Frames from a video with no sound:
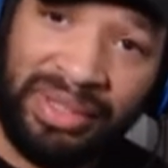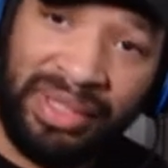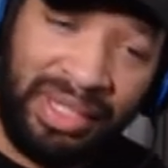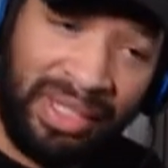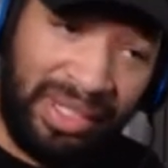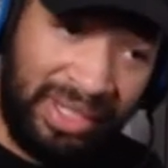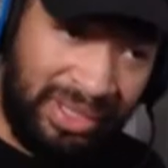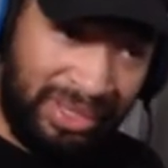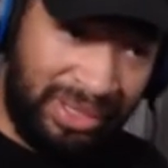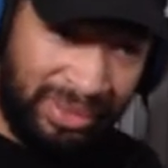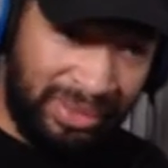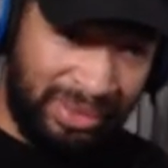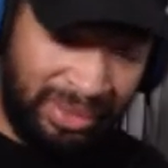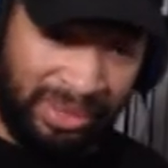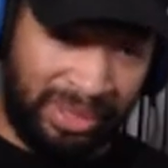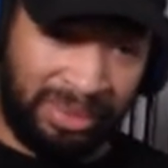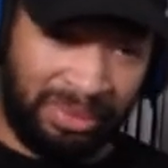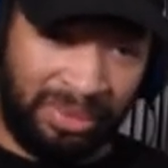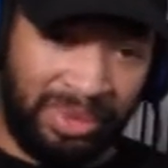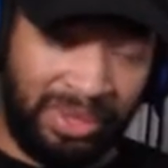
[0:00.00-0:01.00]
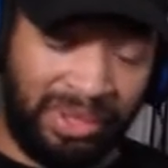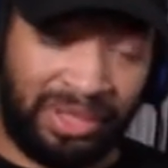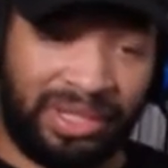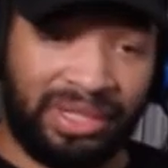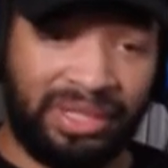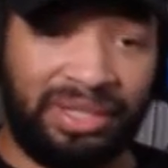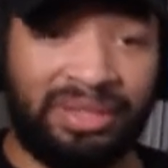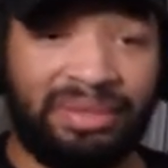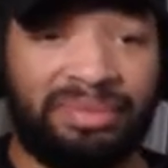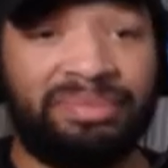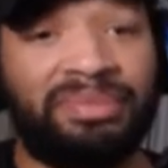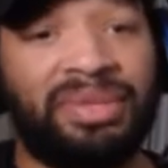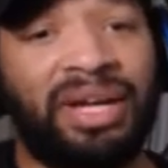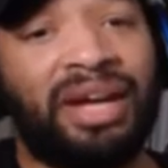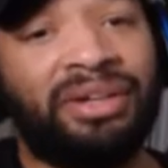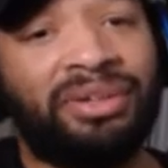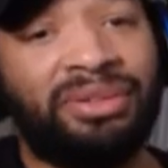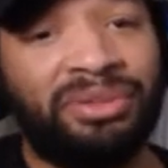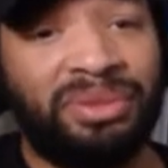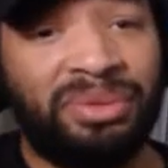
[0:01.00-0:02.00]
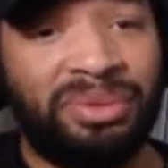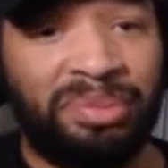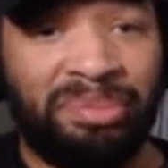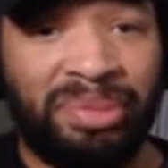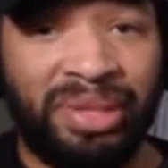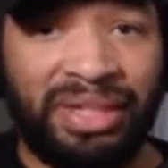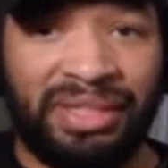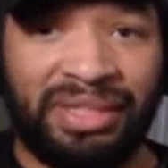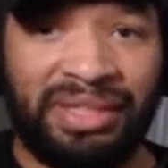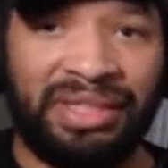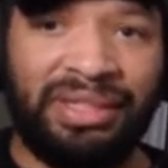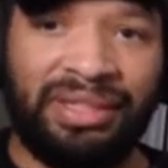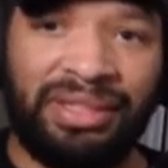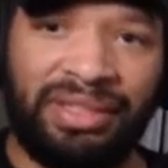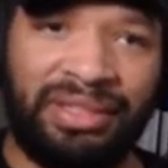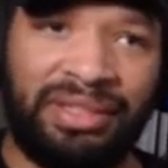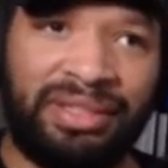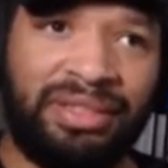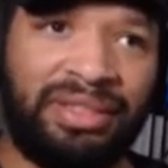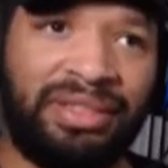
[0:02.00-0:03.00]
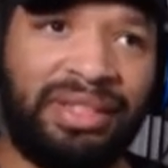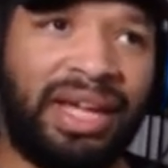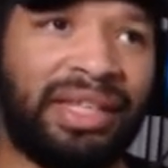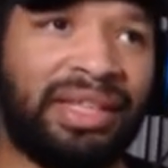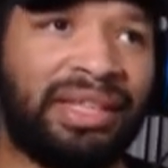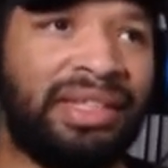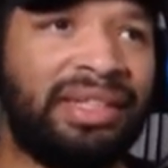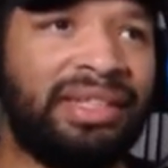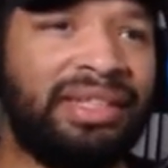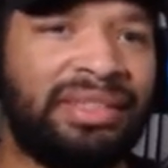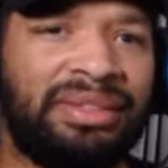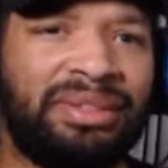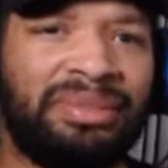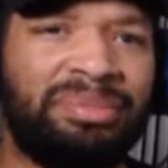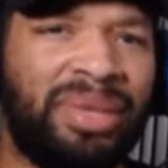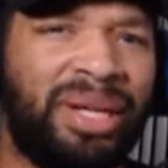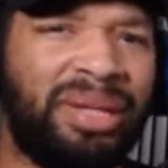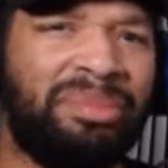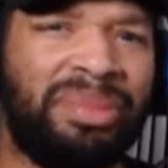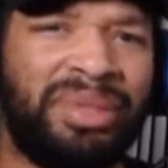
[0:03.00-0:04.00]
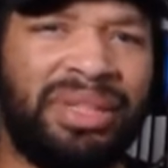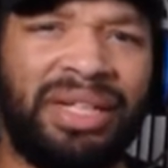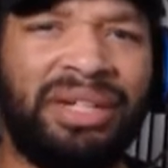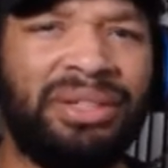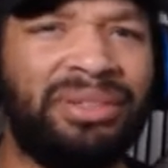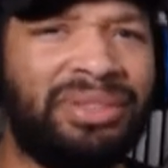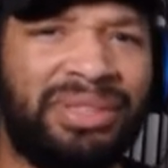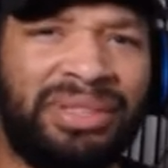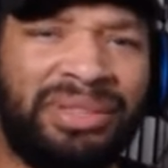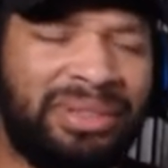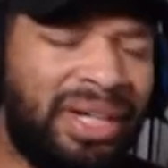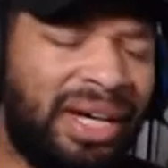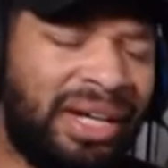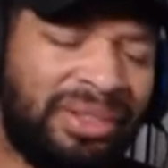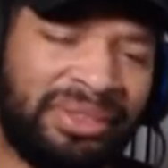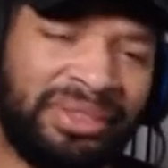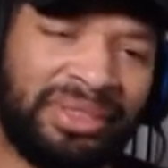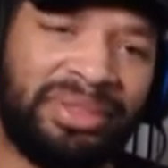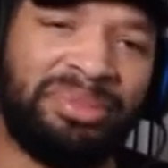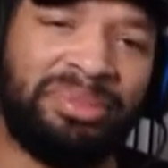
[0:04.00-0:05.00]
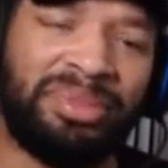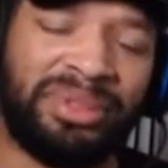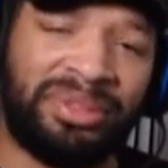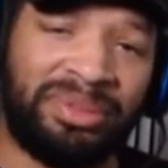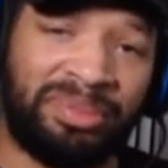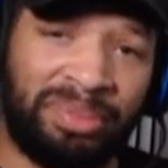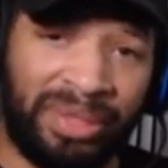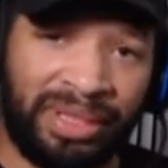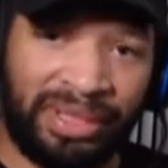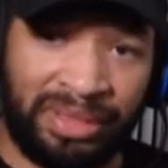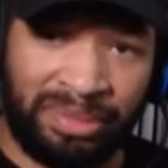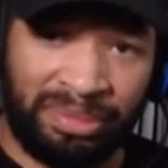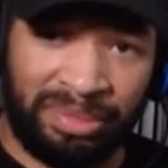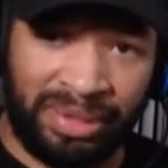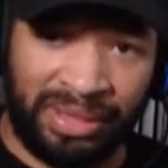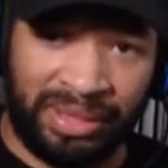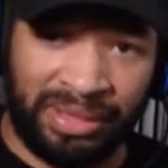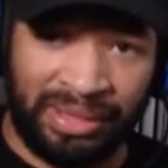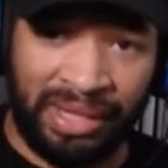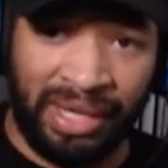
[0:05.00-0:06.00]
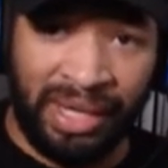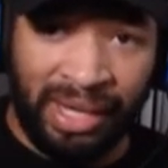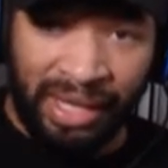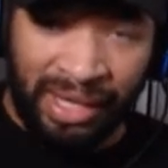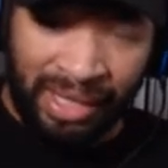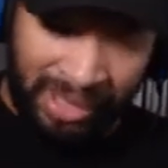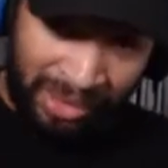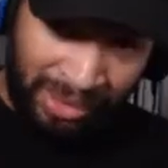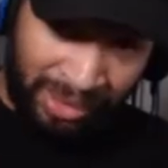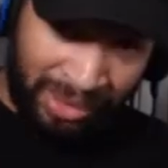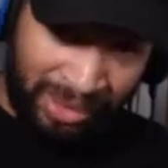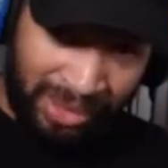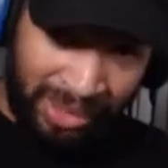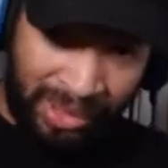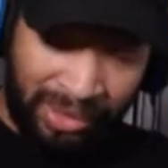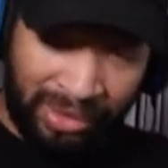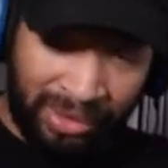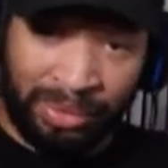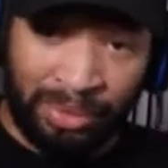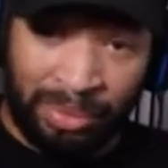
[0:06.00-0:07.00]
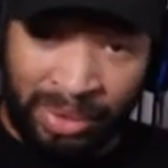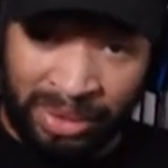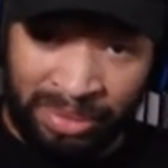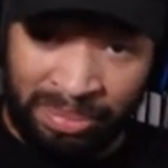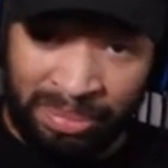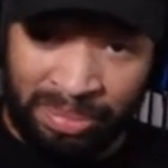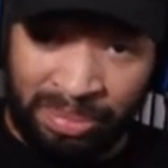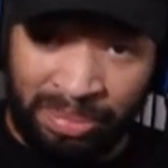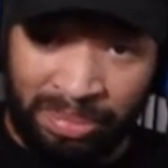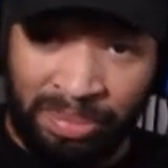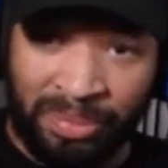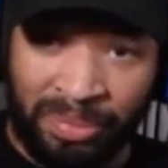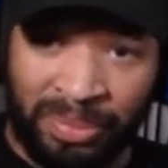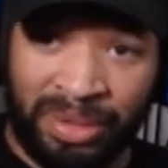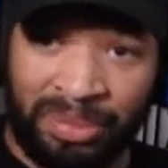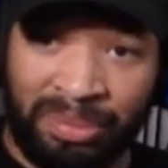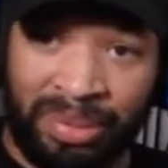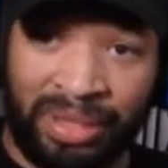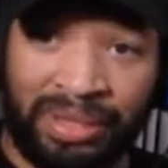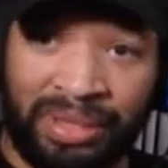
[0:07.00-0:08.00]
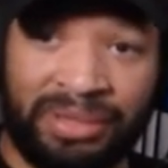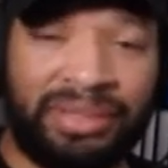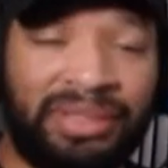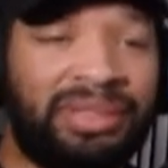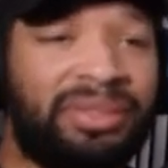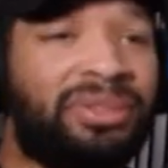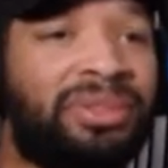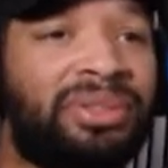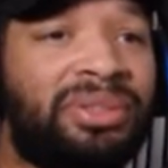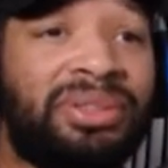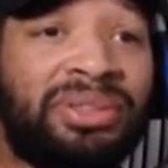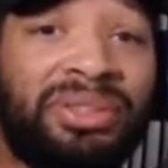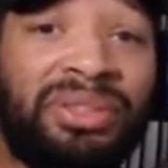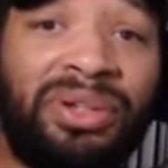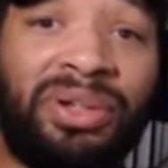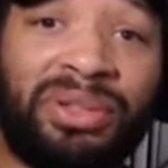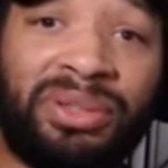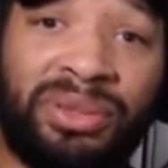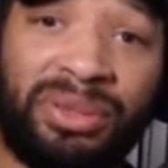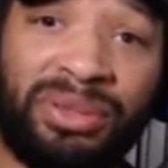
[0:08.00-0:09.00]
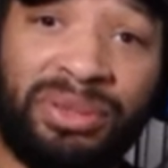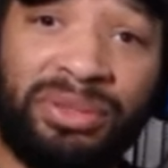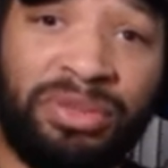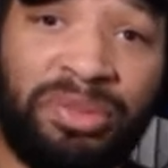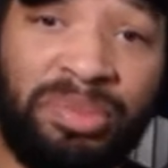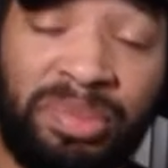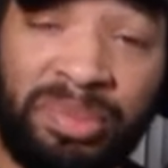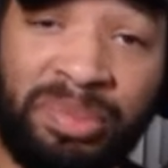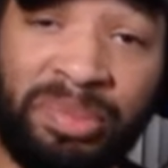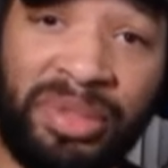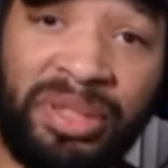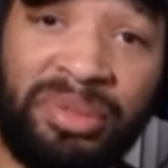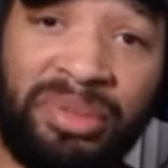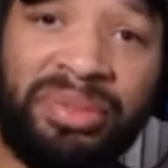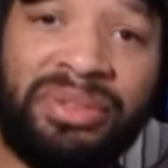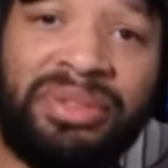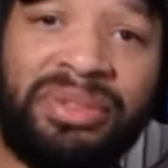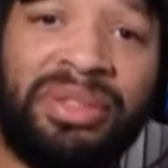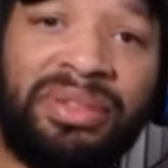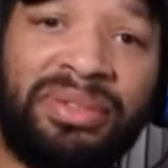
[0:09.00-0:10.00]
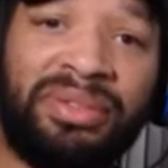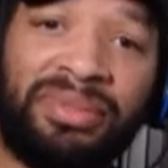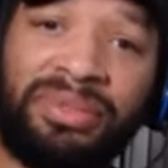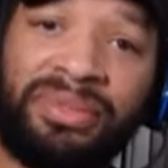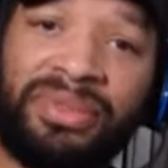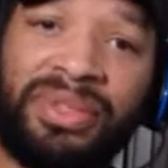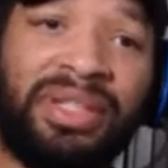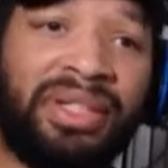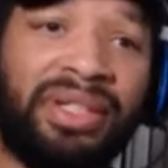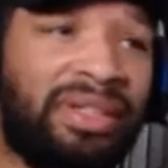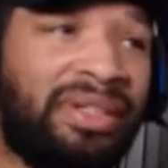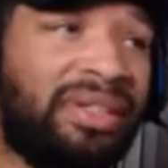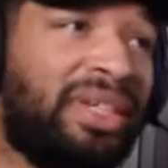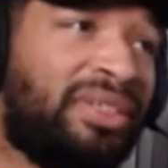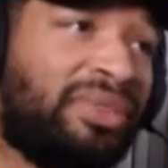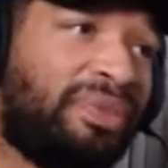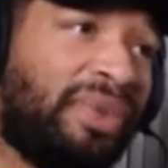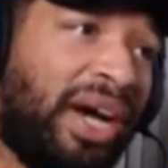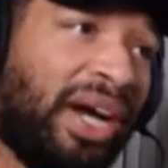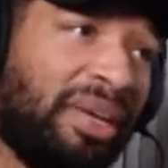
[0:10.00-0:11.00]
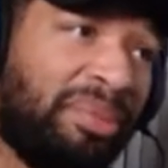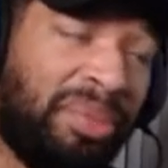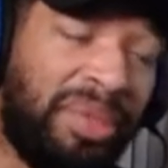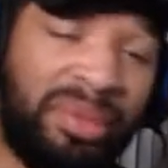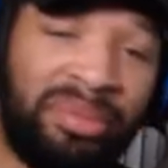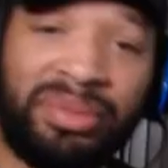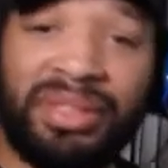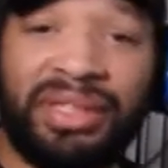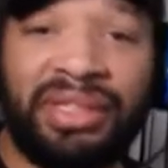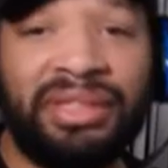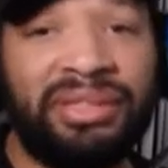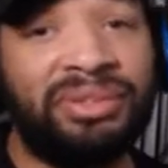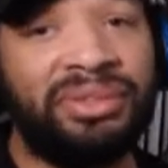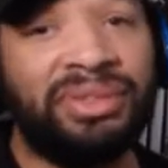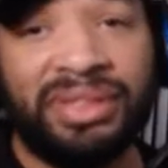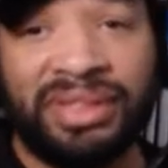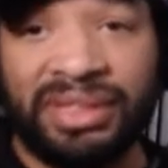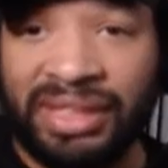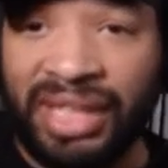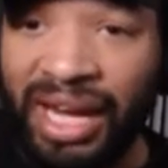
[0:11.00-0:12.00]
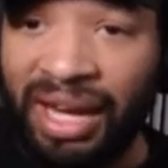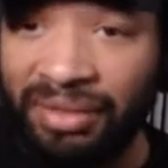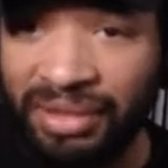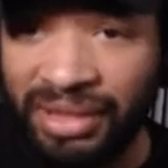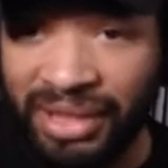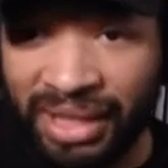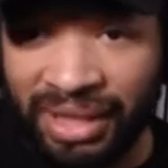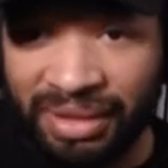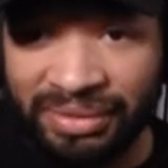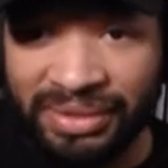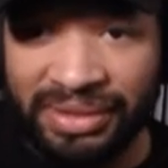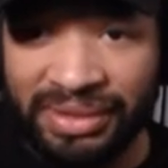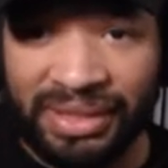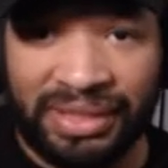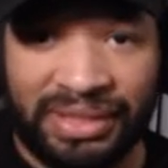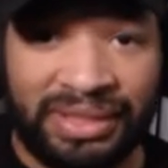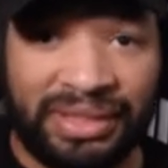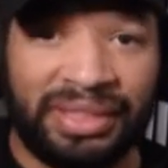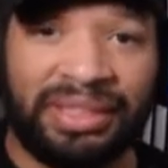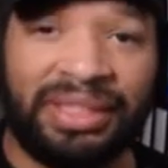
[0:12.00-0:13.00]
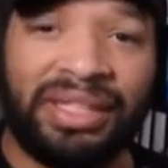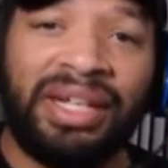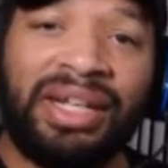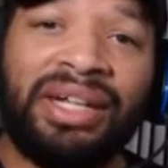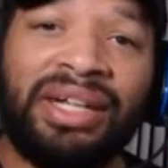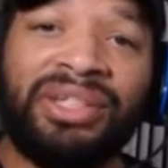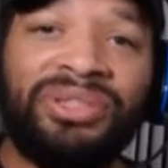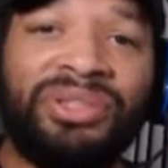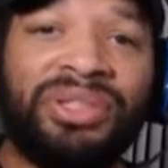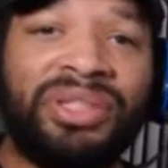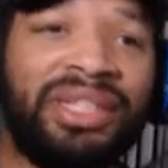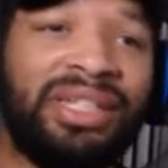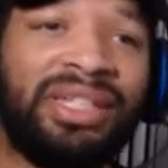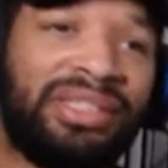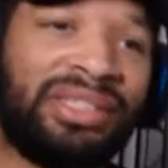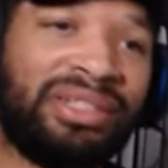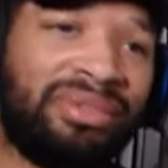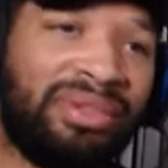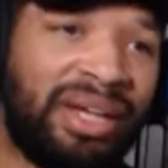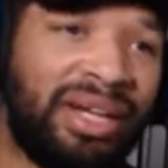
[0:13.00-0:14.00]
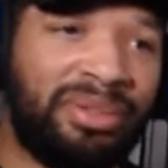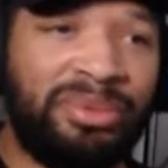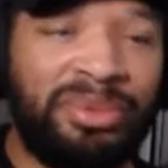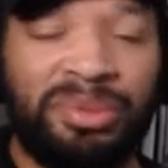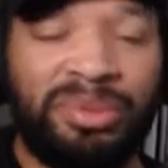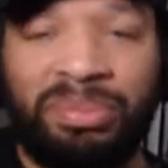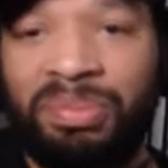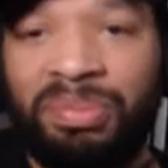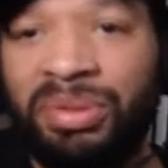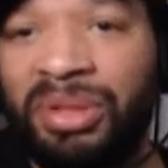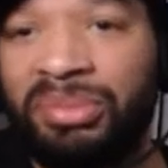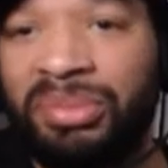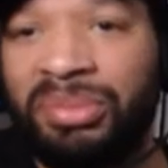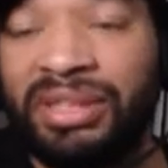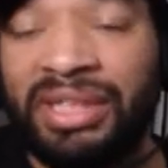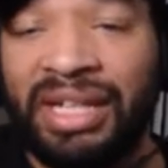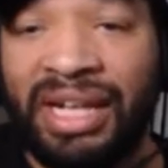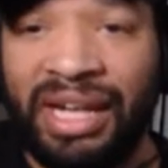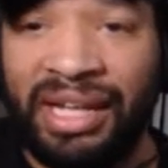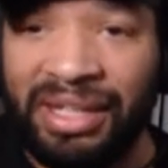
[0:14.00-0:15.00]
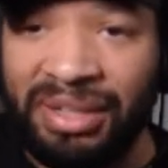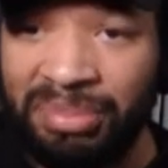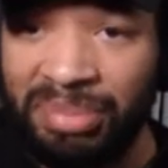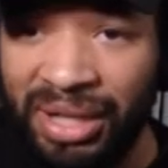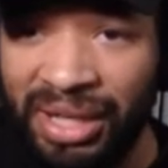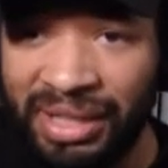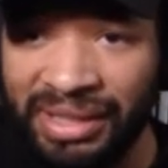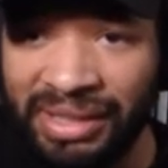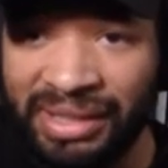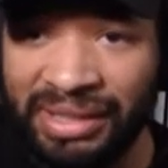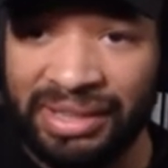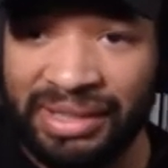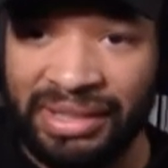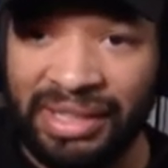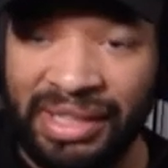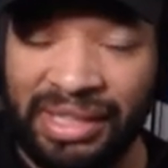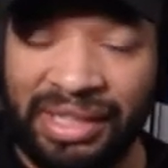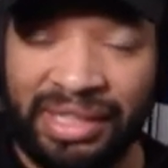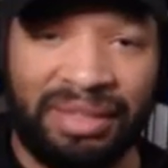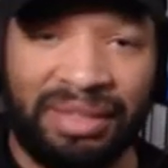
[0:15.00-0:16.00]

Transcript: So you can walk up. I don't know what button it is. I think it might be L2. I don't know. But you press the button. You can talk to one person, or you can talk to a group of people. So if it's 5 people there, you can just have a conversation. You can interact with pretty much anybody in the game.